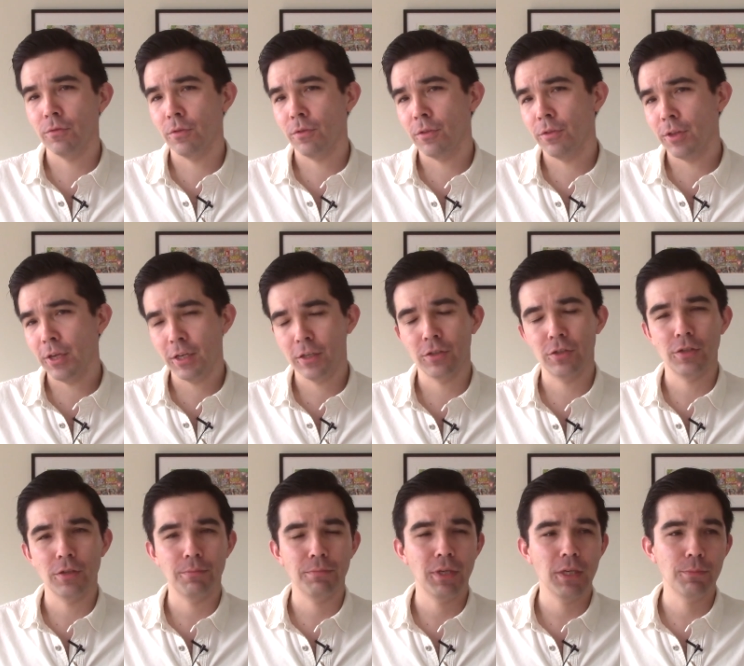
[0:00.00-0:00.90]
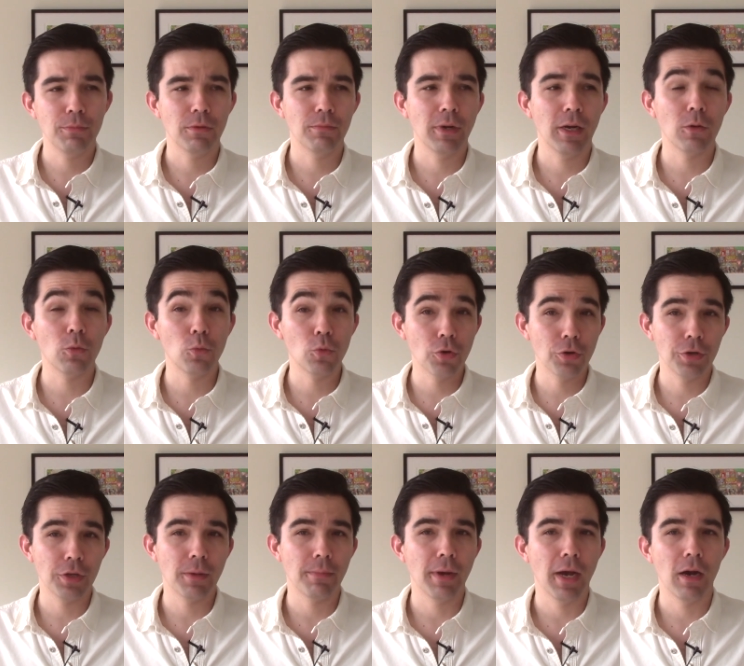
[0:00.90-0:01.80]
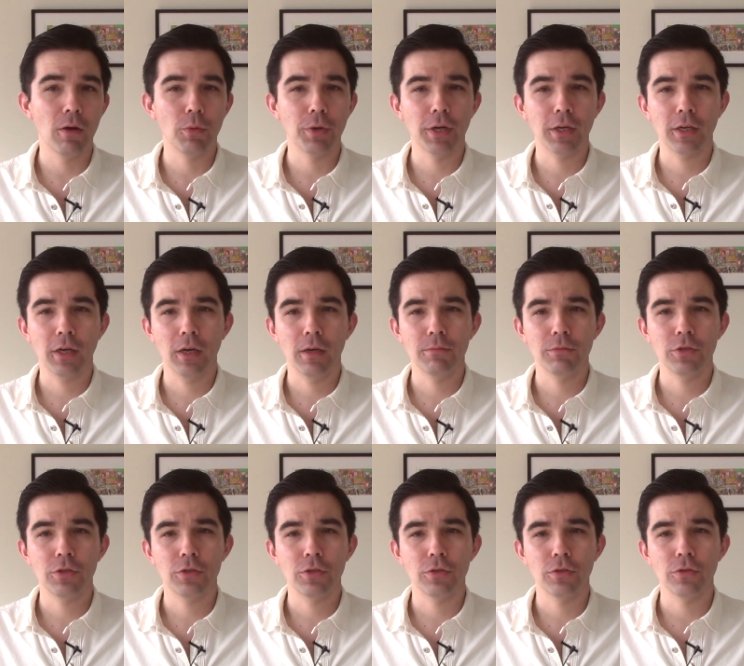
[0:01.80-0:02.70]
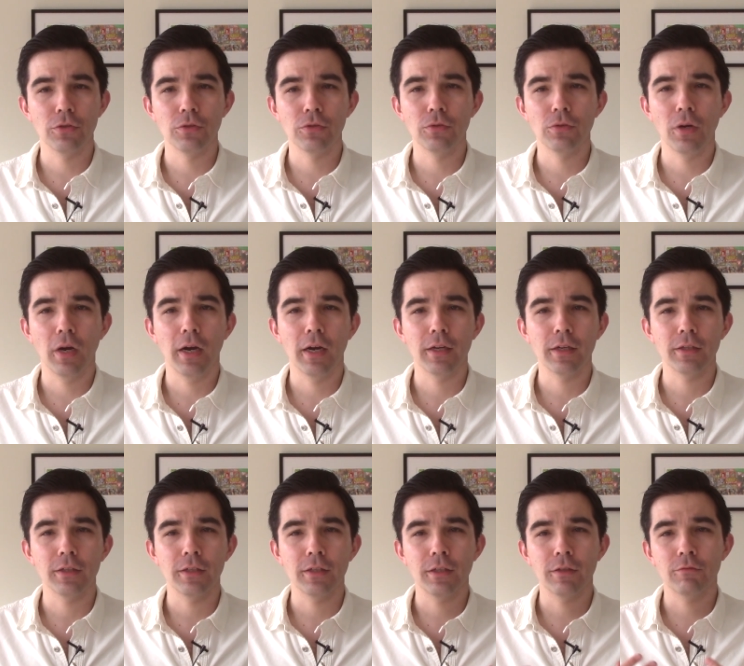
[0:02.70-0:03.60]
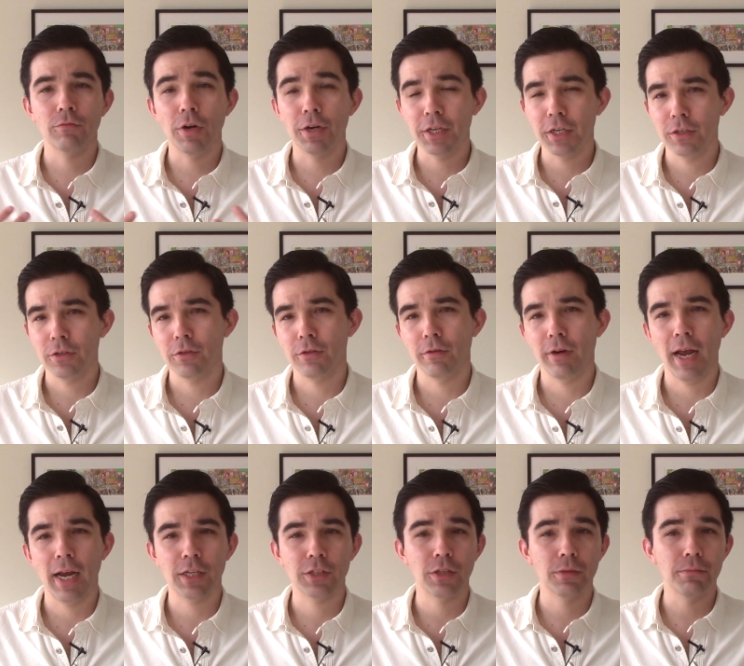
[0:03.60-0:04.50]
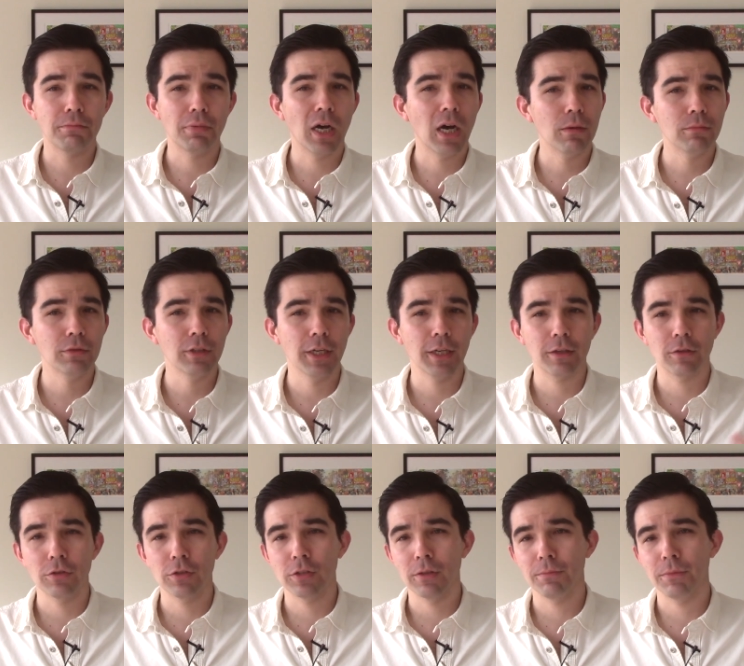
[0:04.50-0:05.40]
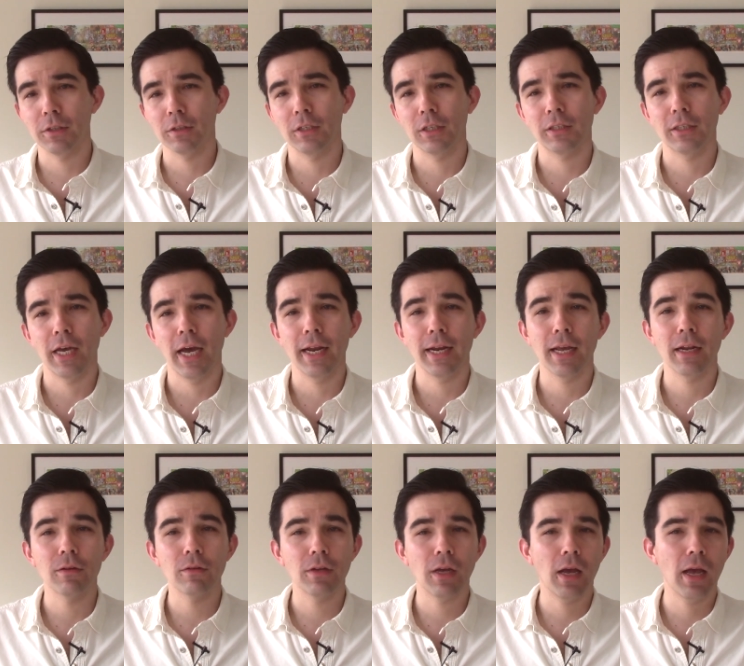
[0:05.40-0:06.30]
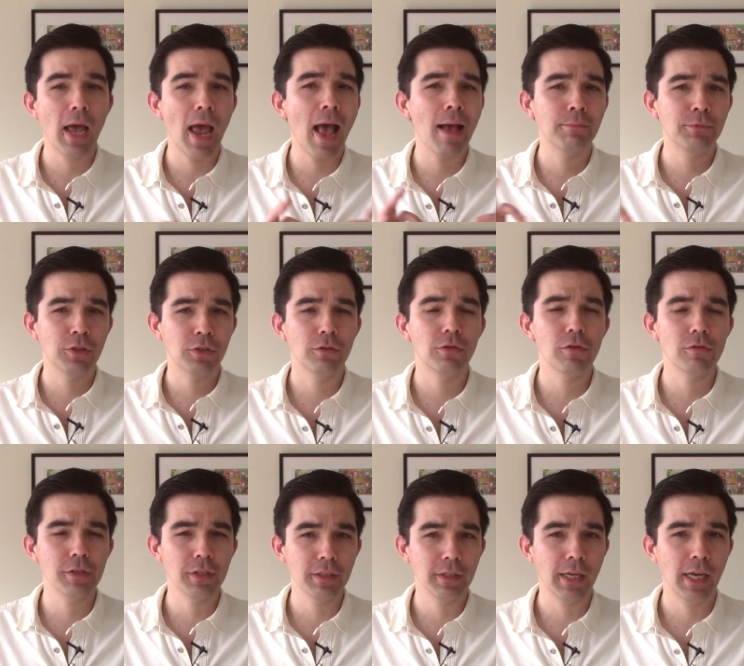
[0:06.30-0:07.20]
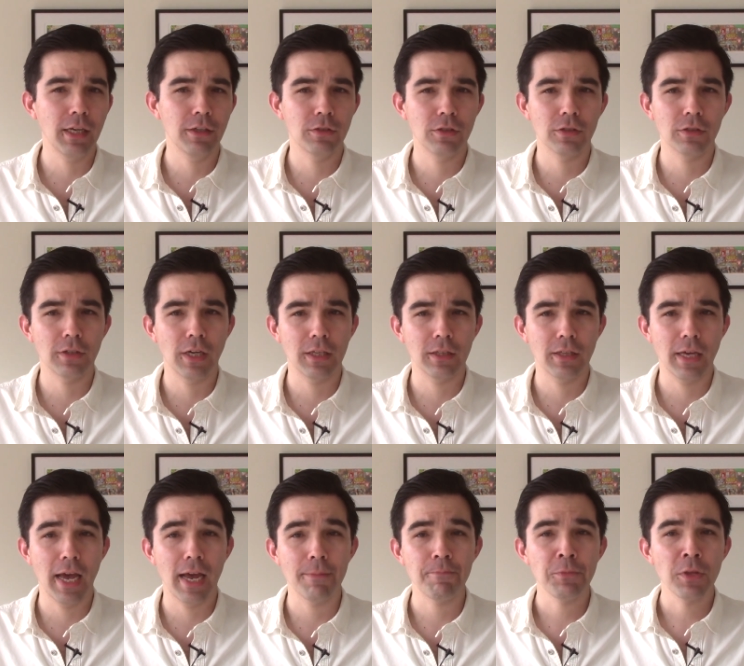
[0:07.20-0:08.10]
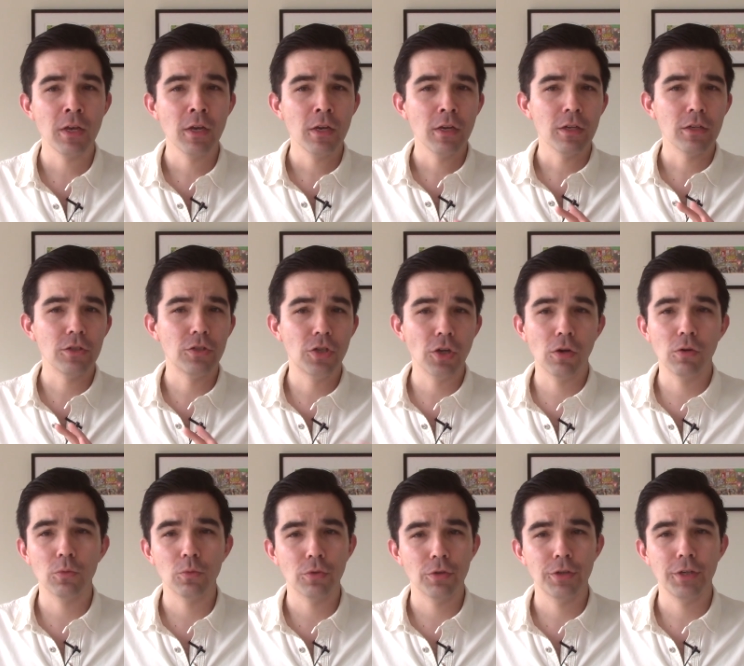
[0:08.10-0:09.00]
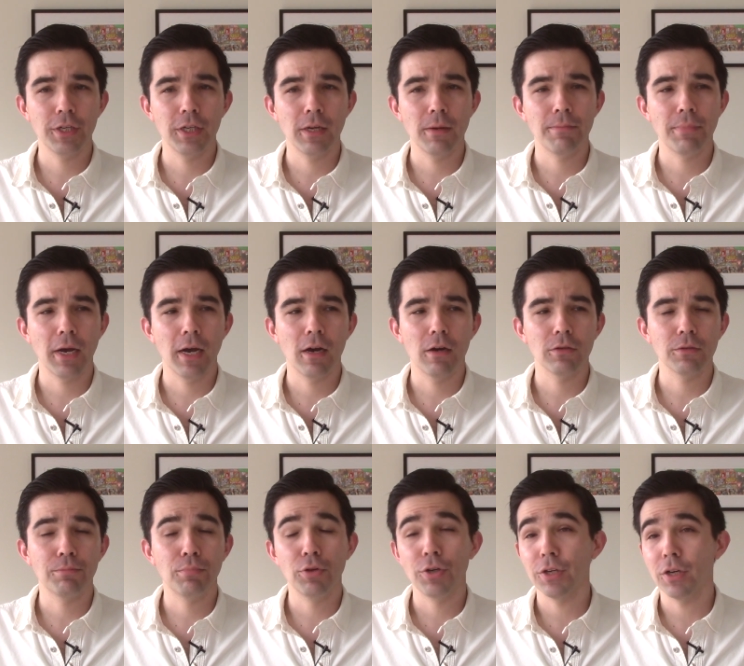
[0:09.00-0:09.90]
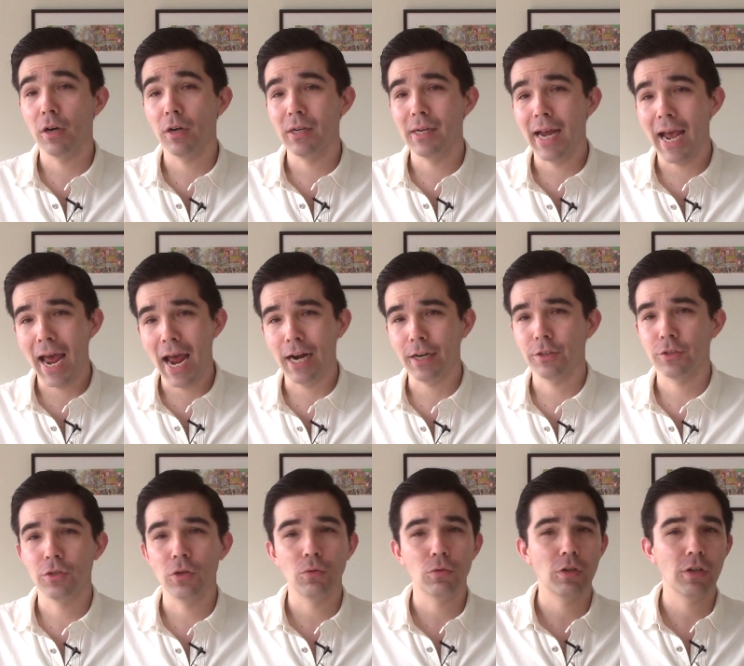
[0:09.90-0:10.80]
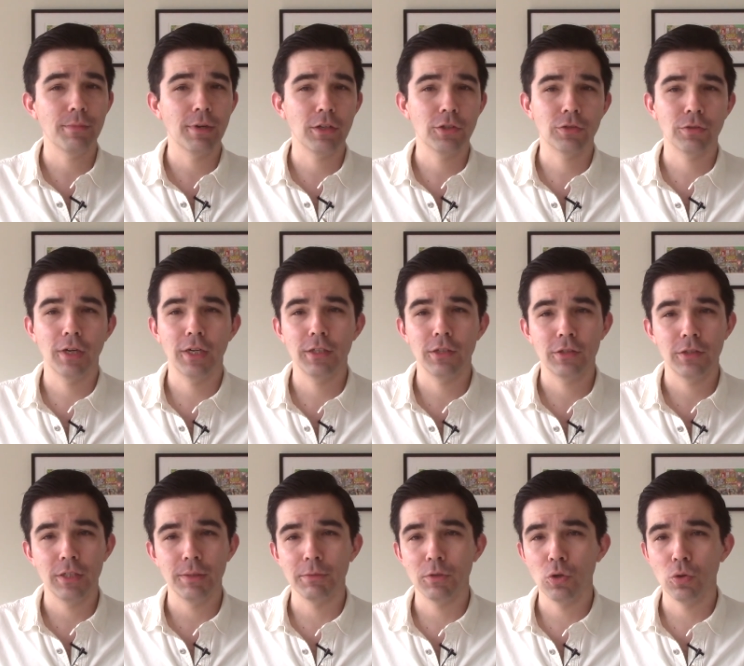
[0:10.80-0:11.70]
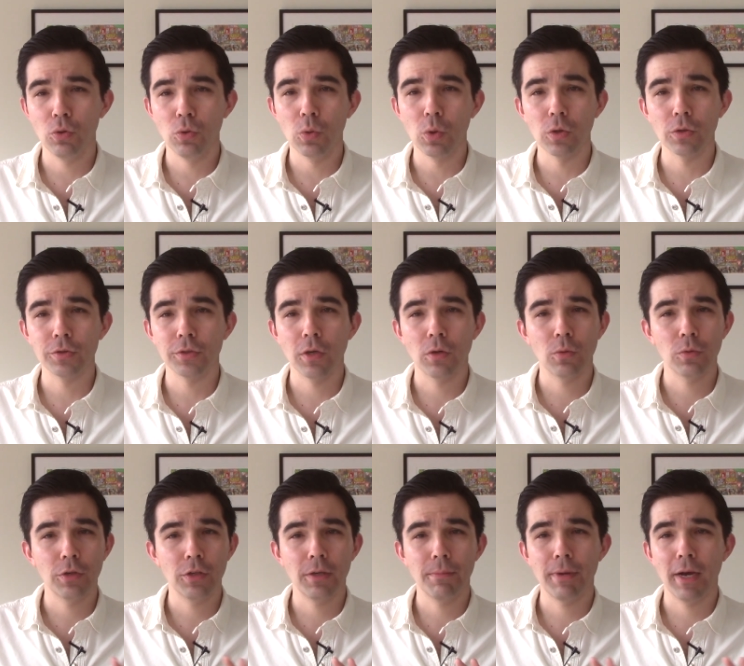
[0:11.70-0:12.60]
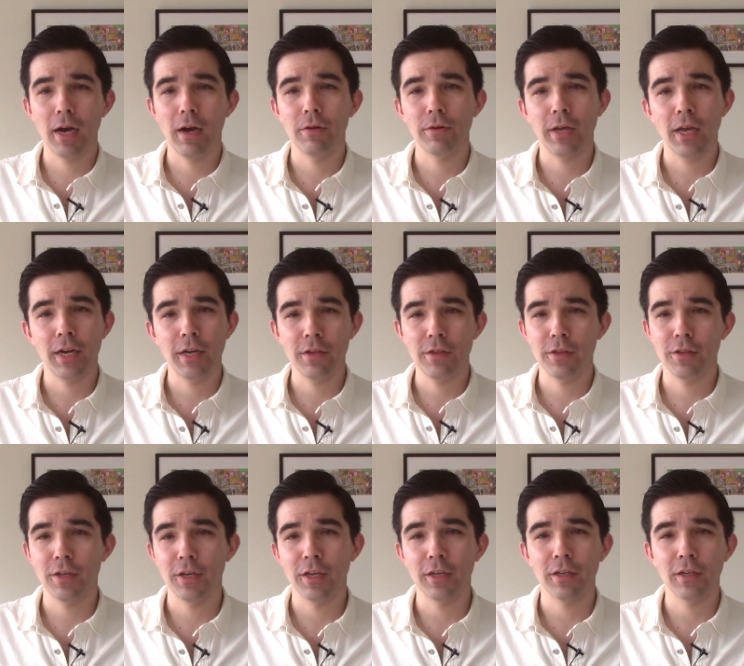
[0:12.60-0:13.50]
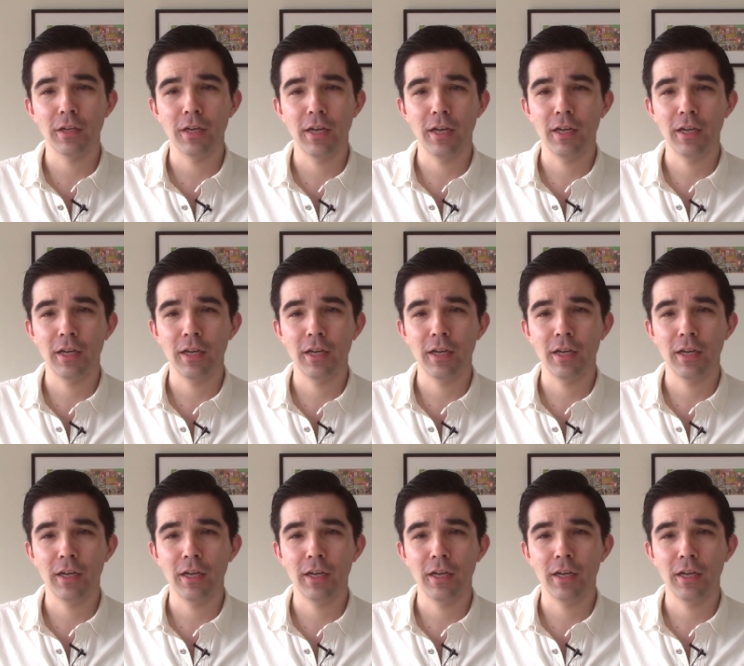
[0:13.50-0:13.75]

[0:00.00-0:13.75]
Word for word: things that people might worry about when it comes to uh, running into their ex in public or something like that. And absolutely in cases like that. Don't worry about putting on an act. Don't worry about trying to seem cool. Don't worry about anything